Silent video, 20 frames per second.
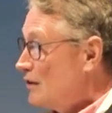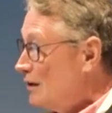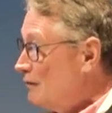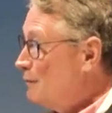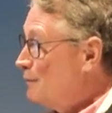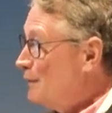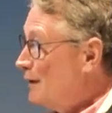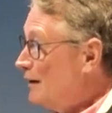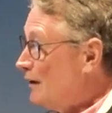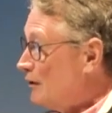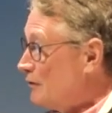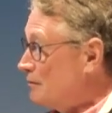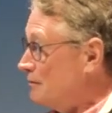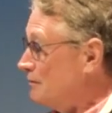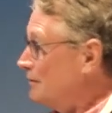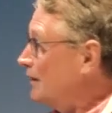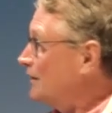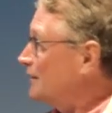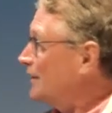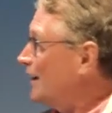7 minutes.
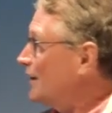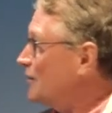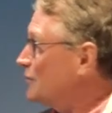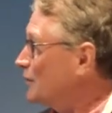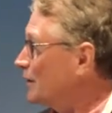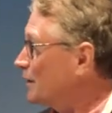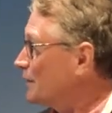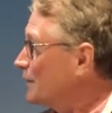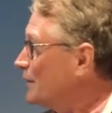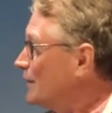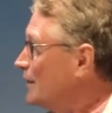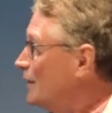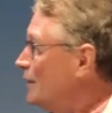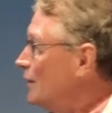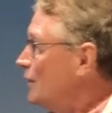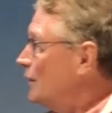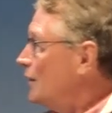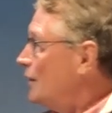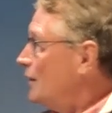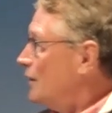Fantastic.
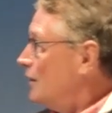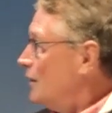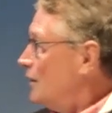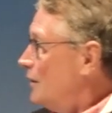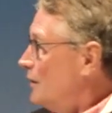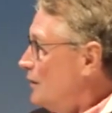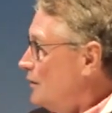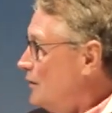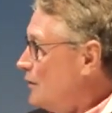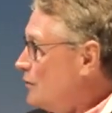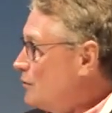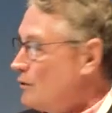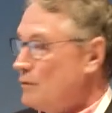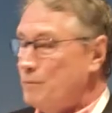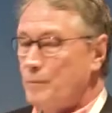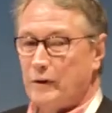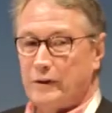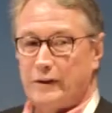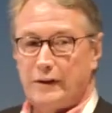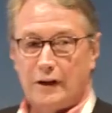This
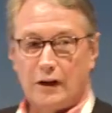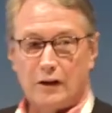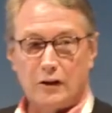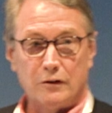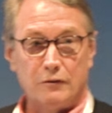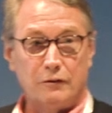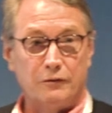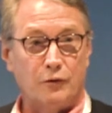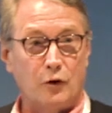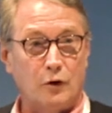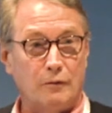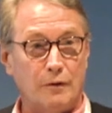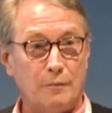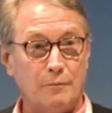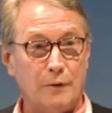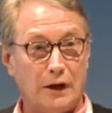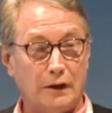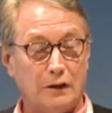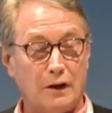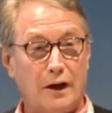was put together for me
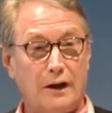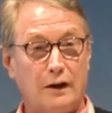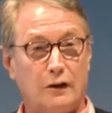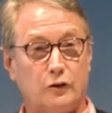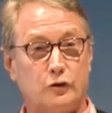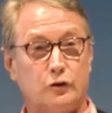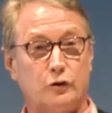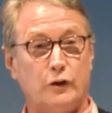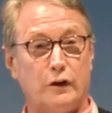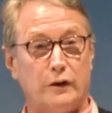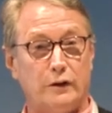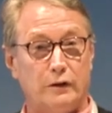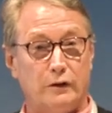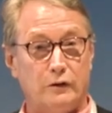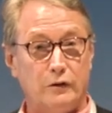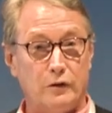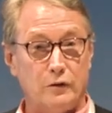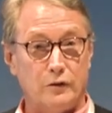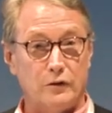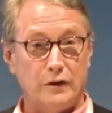by Lyle
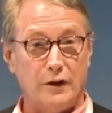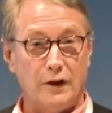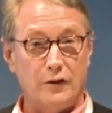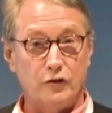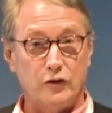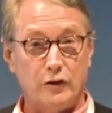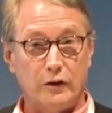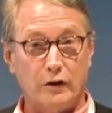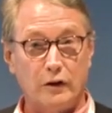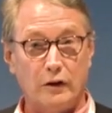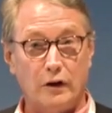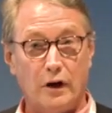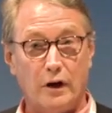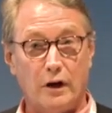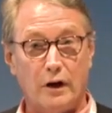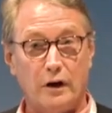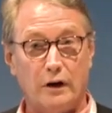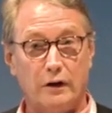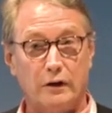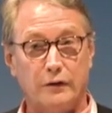Tritton, who's an engineer I
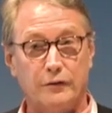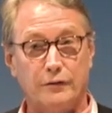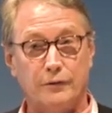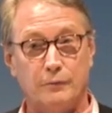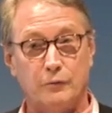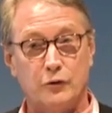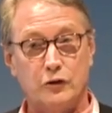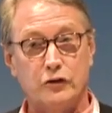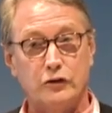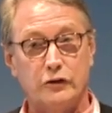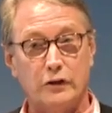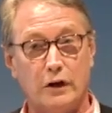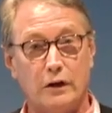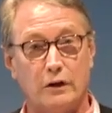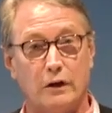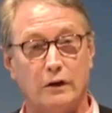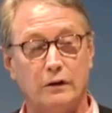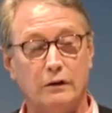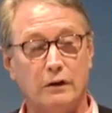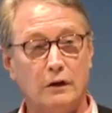hired from
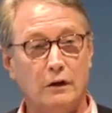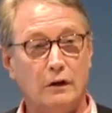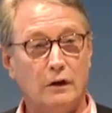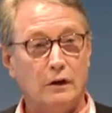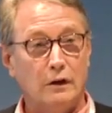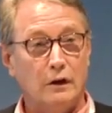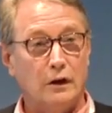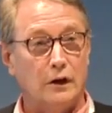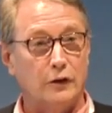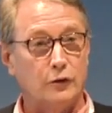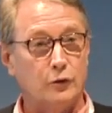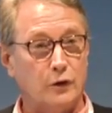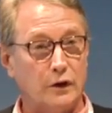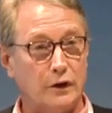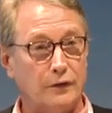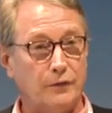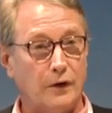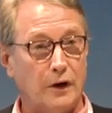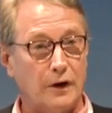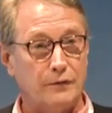Sherritt,
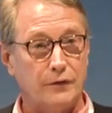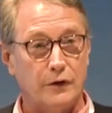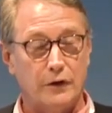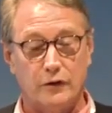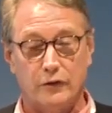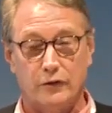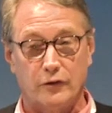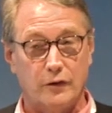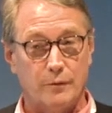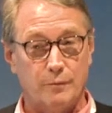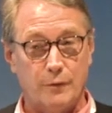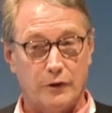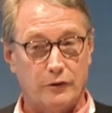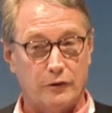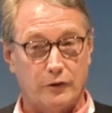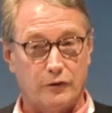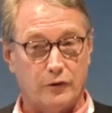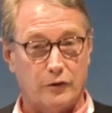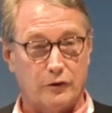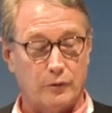25 years in the
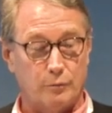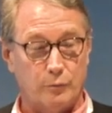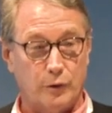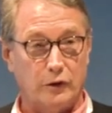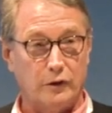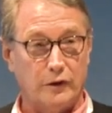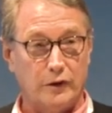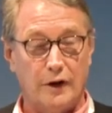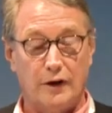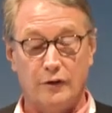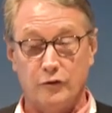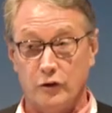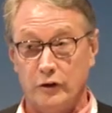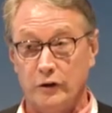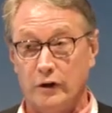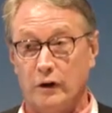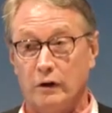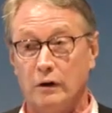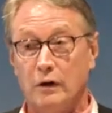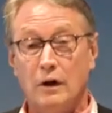business, just a brilliant
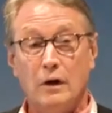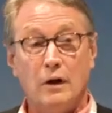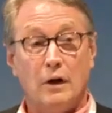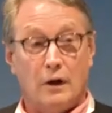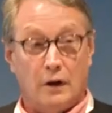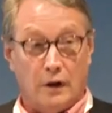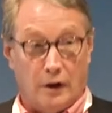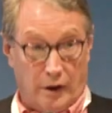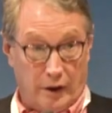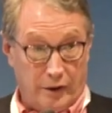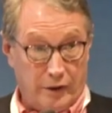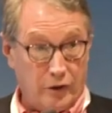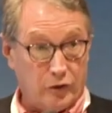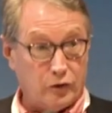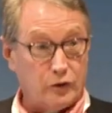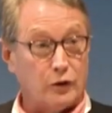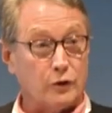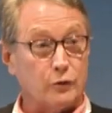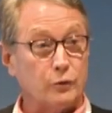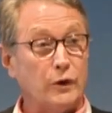engineer. In
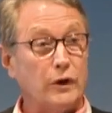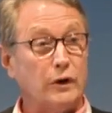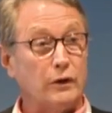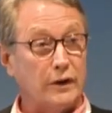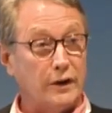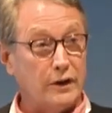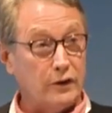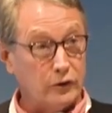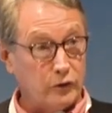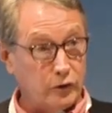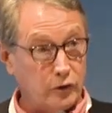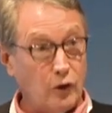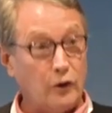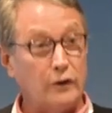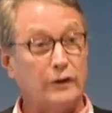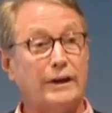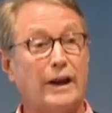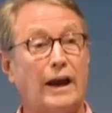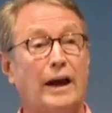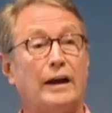his career, he's
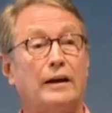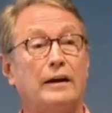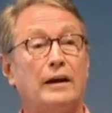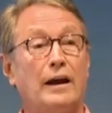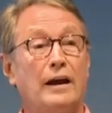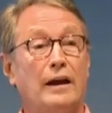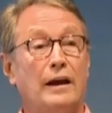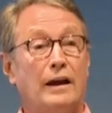looked at